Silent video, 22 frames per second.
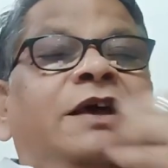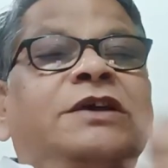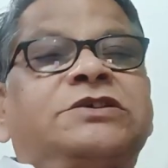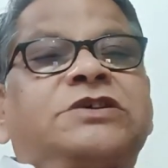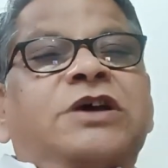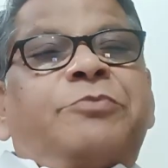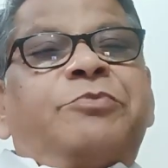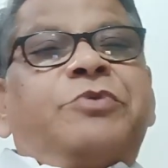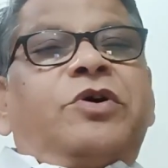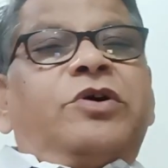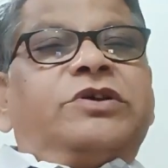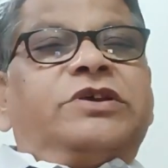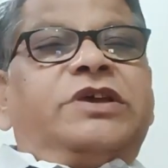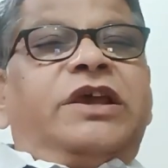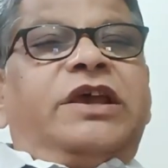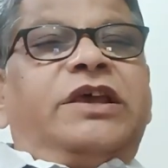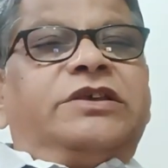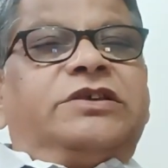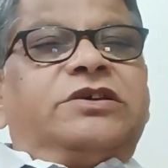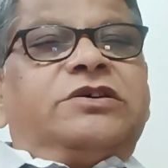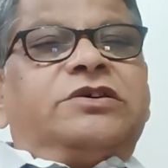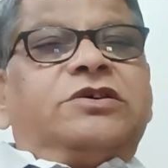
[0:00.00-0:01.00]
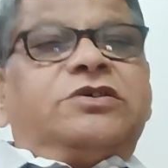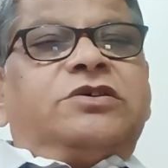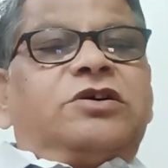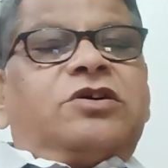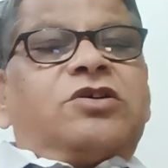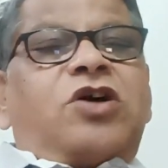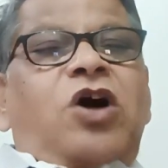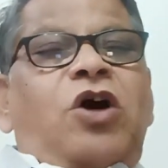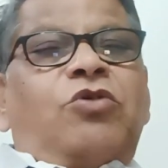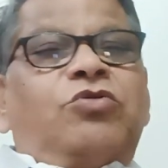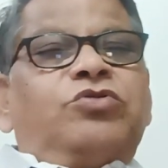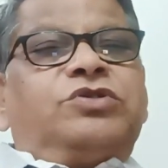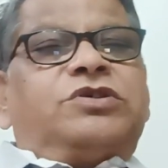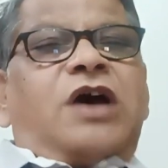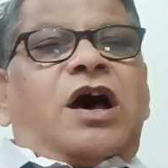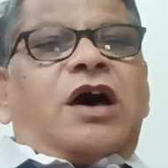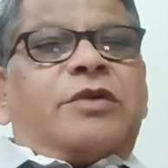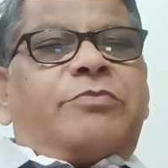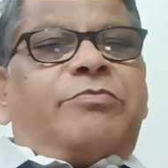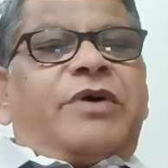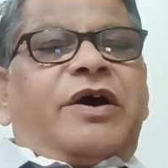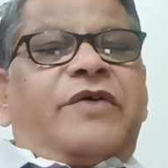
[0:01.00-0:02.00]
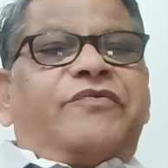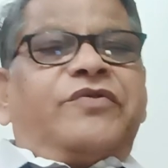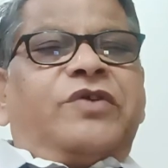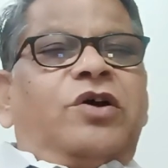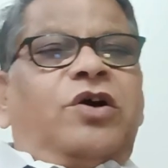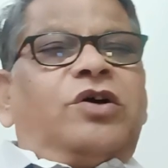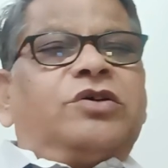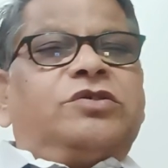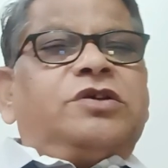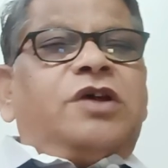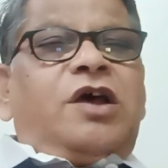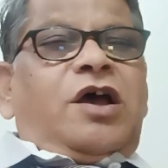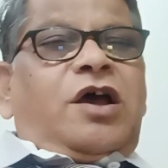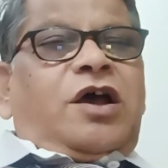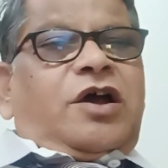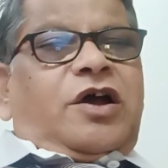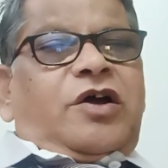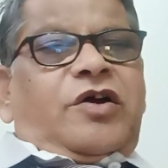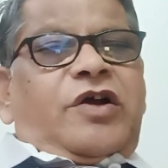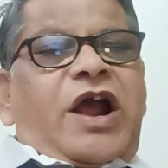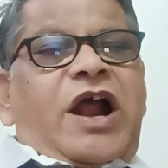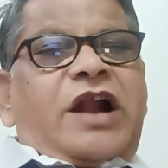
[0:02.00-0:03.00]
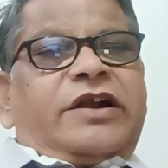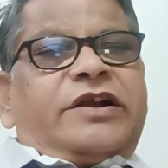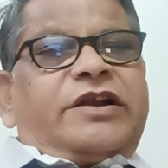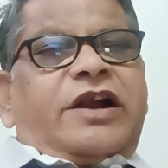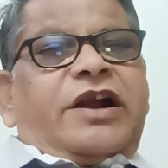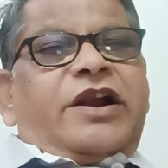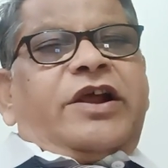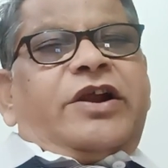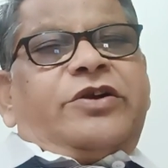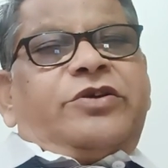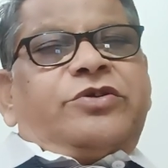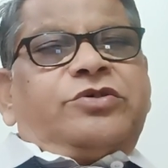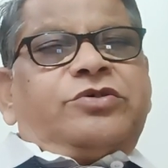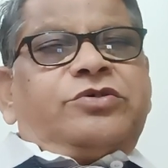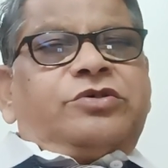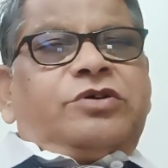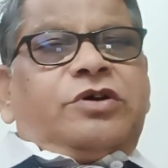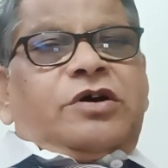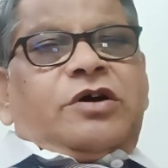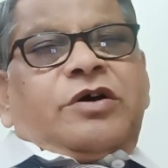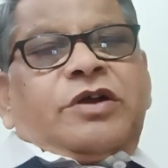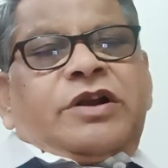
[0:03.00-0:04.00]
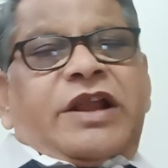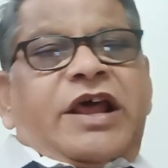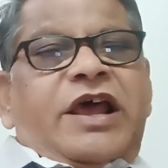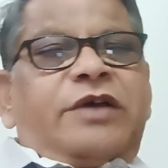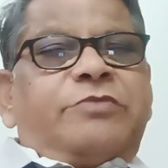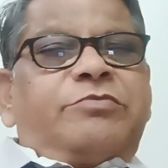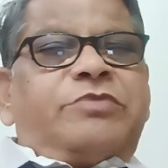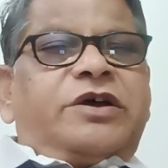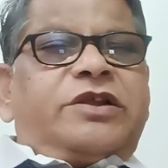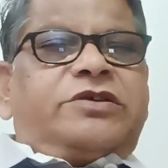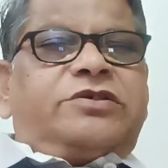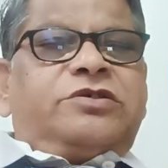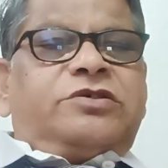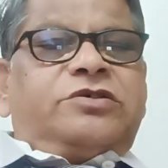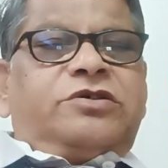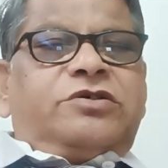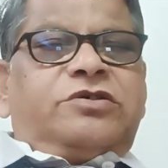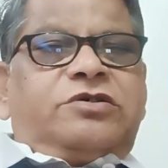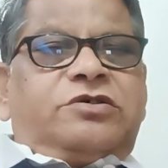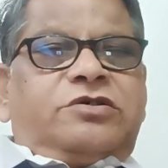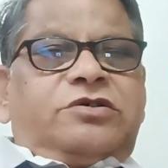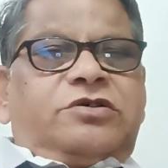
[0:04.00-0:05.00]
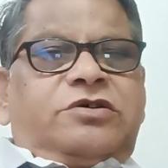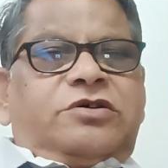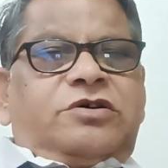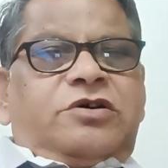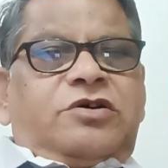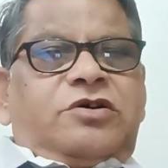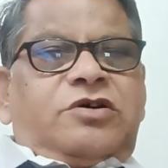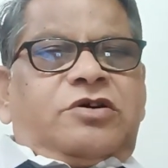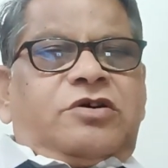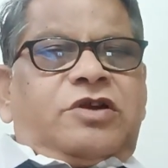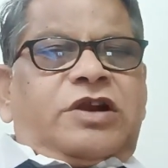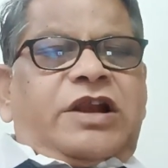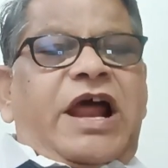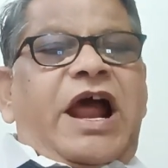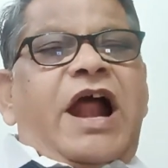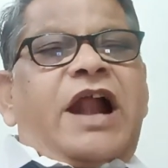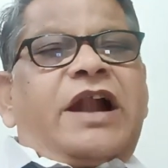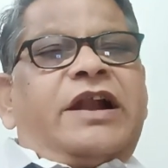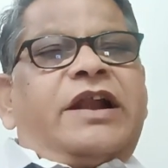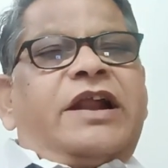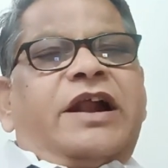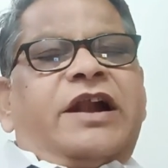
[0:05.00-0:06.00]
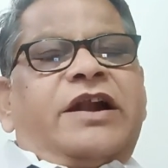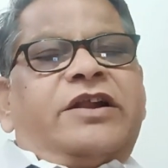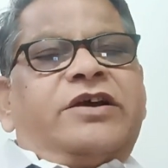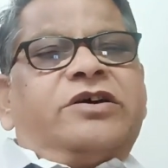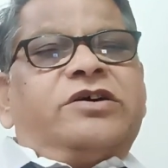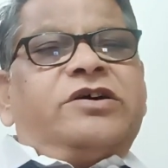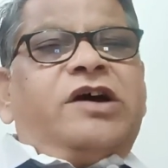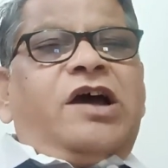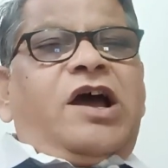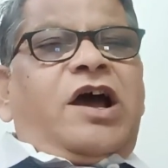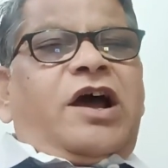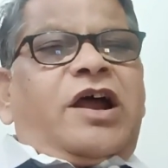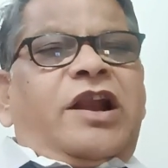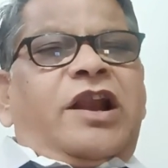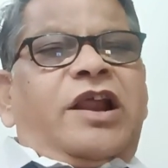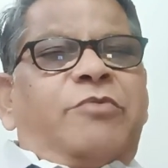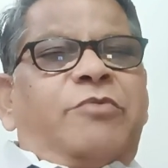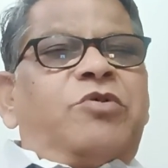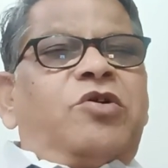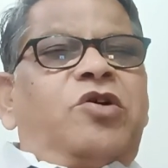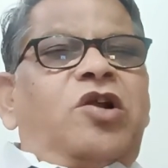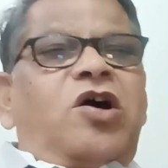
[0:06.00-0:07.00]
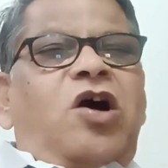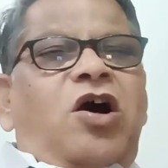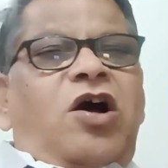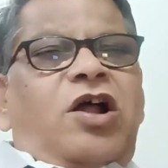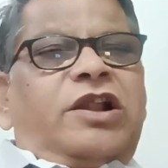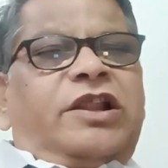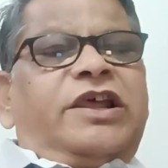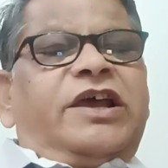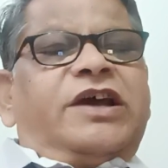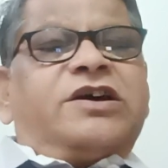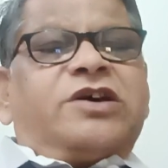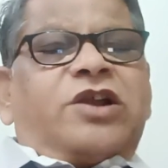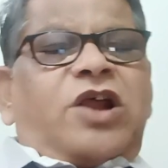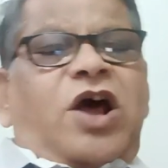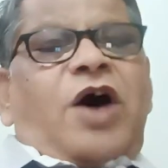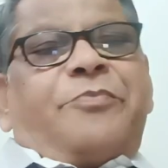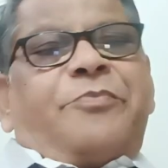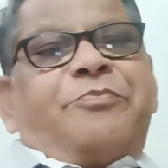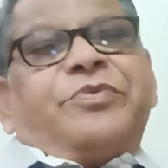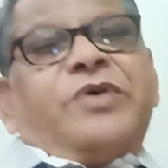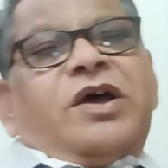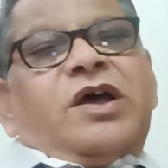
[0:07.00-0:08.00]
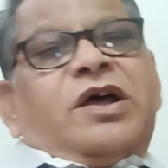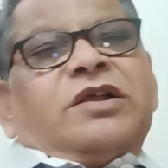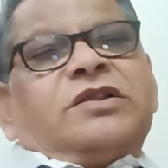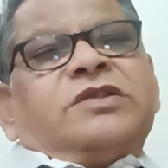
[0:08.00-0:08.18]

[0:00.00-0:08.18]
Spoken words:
Suppose his cows or buffaloes entered into neighbor's land and nibbled all the crop,